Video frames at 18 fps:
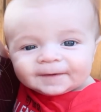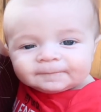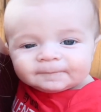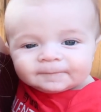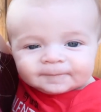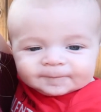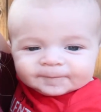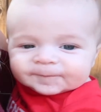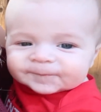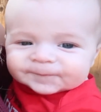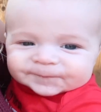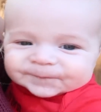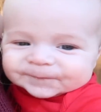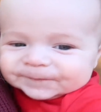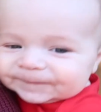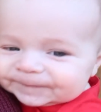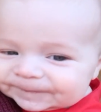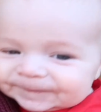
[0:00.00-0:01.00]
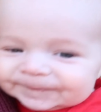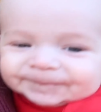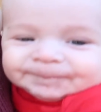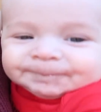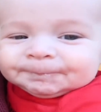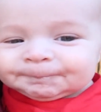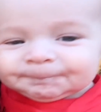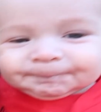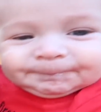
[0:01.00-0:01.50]
Huh?
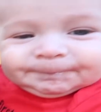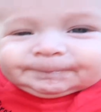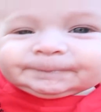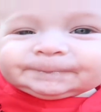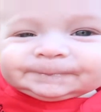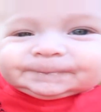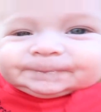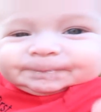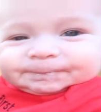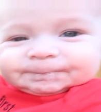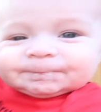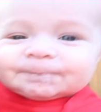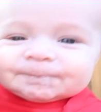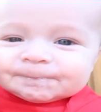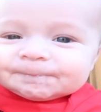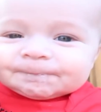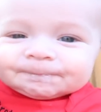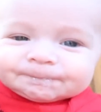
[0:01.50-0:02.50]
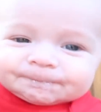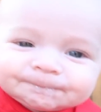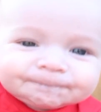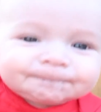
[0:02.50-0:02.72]
You want to touch the camera?